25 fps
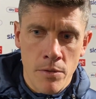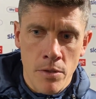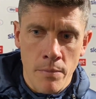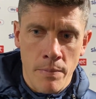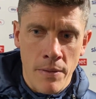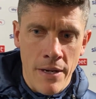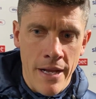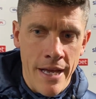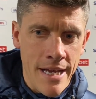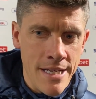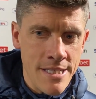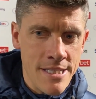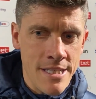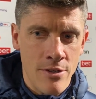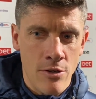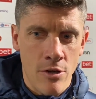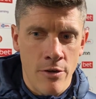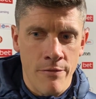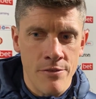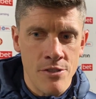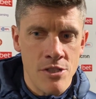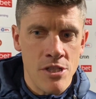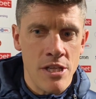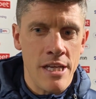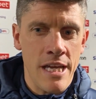players
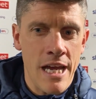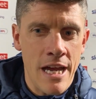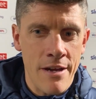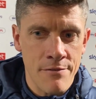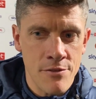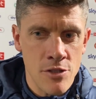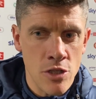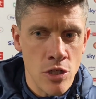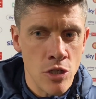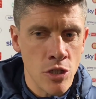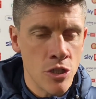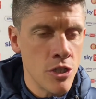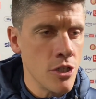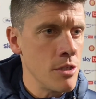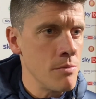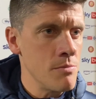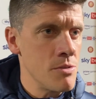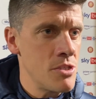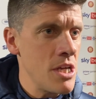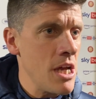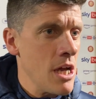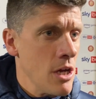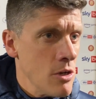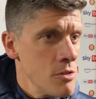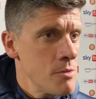obviously have to look at
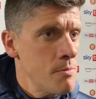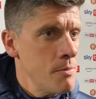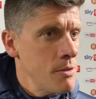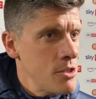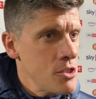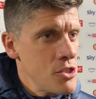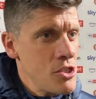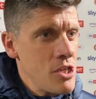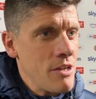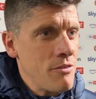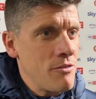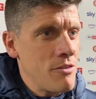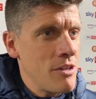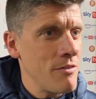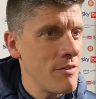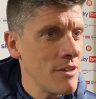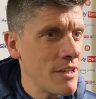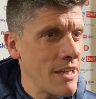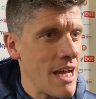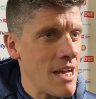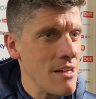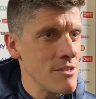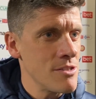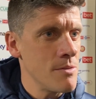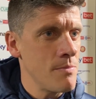themselves, because you have to have
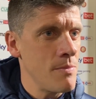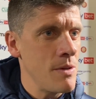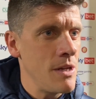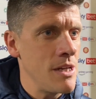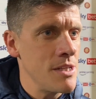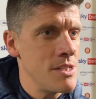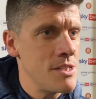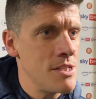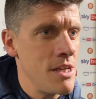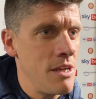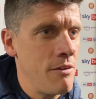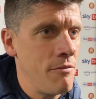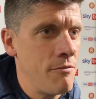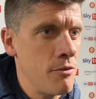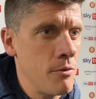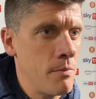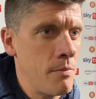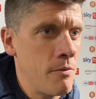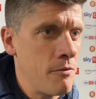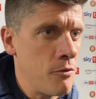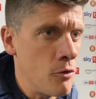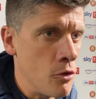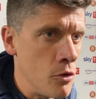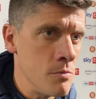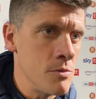accountability for
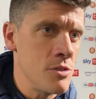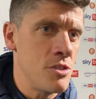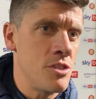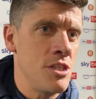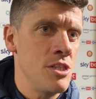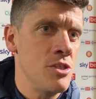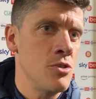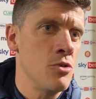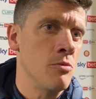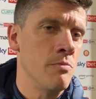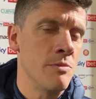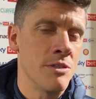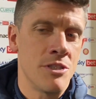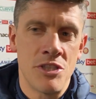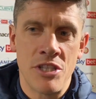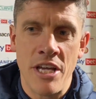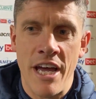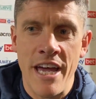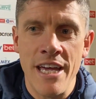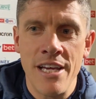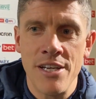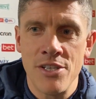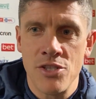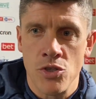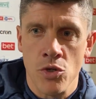performances or
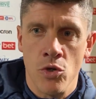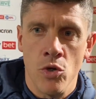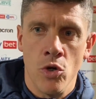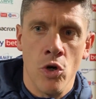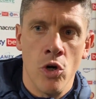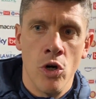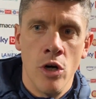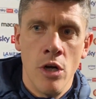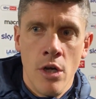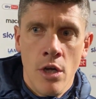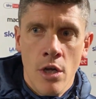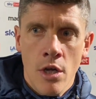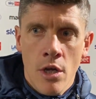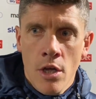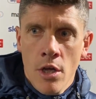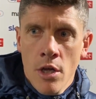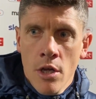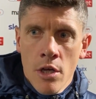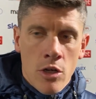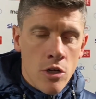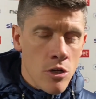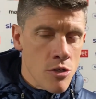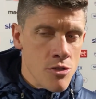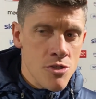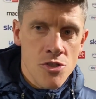mistakes or
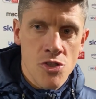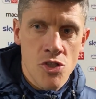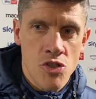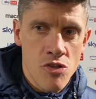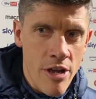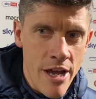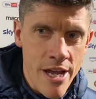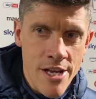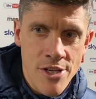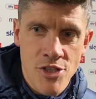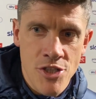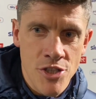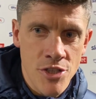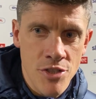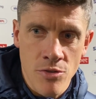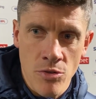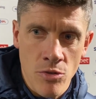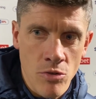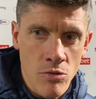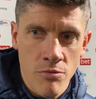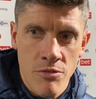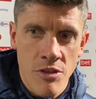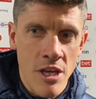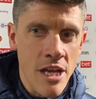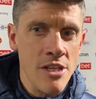concentration
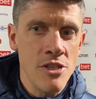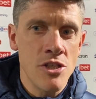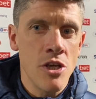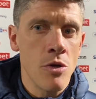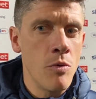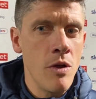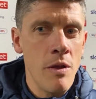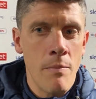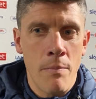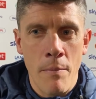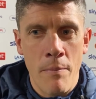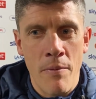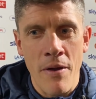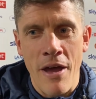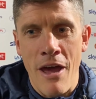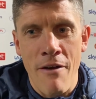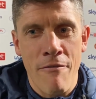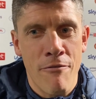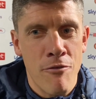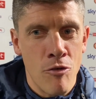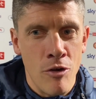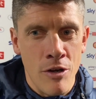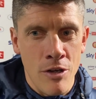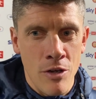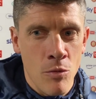or things that we prepare
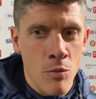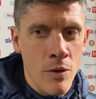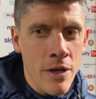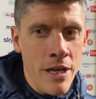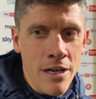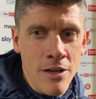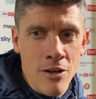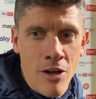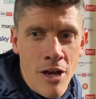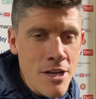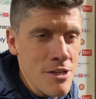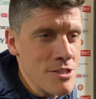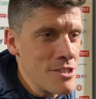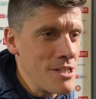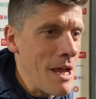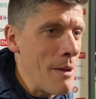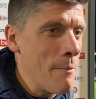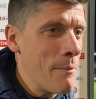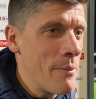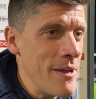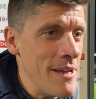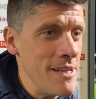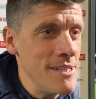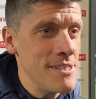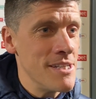for in a week, like set
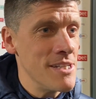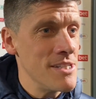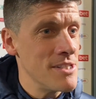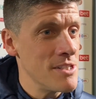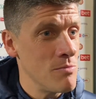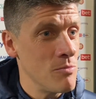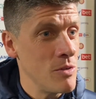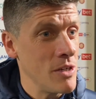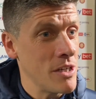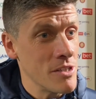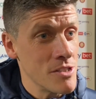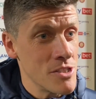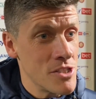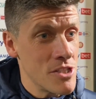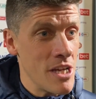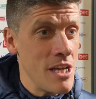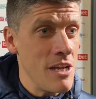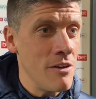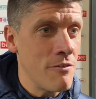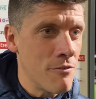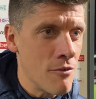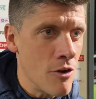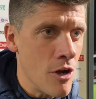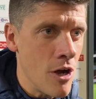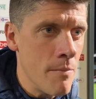pieces and we
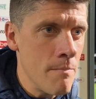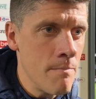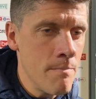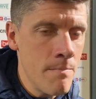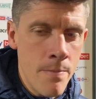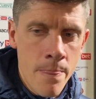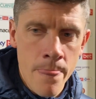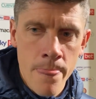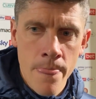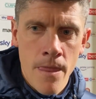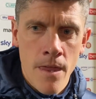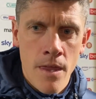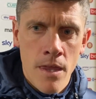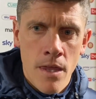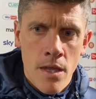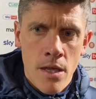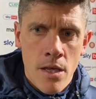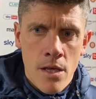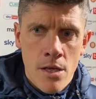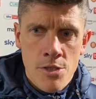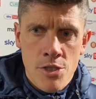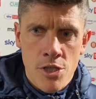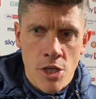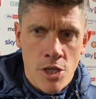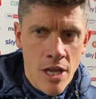concede from.
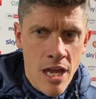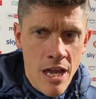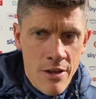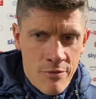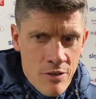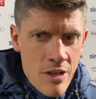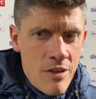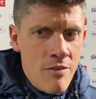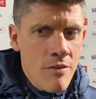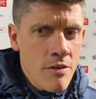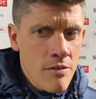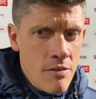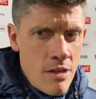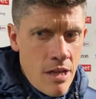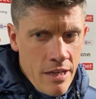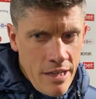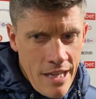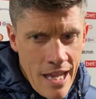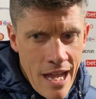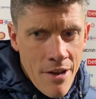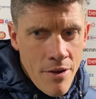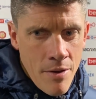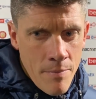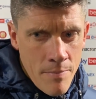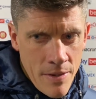So you have to have
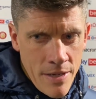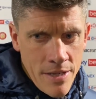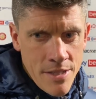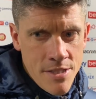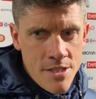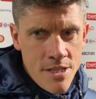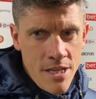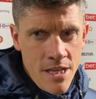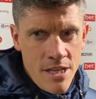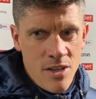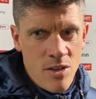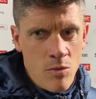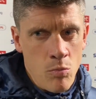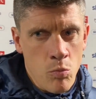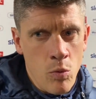accountability and a